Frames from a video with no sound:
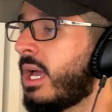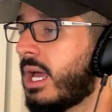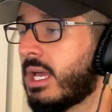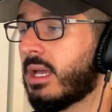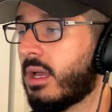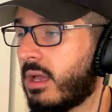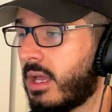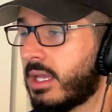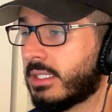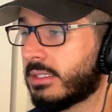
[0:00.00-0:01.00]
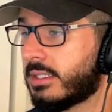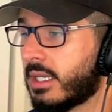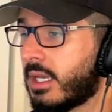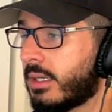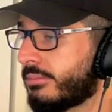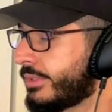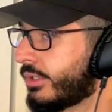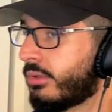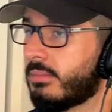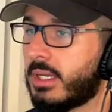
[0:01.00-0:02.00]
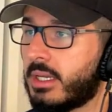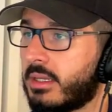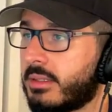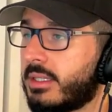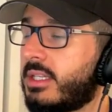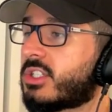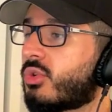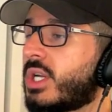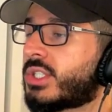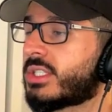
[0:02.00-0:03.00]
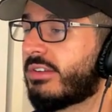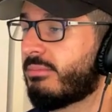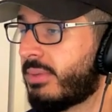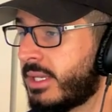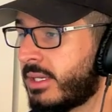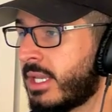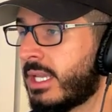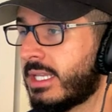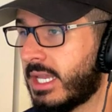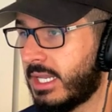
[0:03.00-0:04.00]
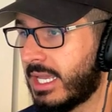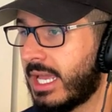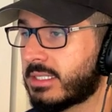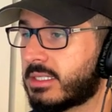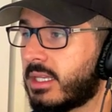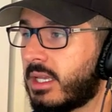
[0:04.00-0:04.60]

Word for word: Uh, and um, you know, um, uh, these questions have been getting asked.